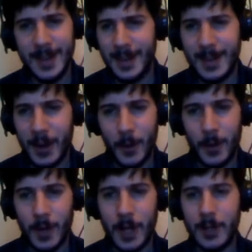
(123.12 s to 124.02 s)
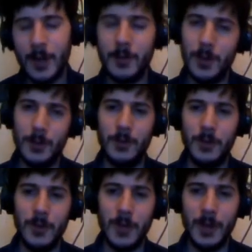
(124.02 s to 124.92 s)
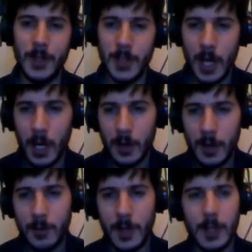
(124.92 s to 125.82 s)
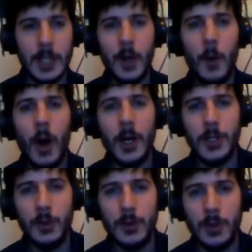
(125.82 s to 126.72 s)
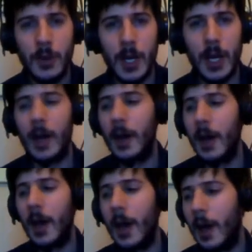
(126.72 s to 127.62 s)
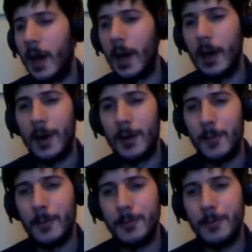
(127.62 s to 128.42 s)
no, I didn't have 250,000. I got nothing. There's no high scores on here. None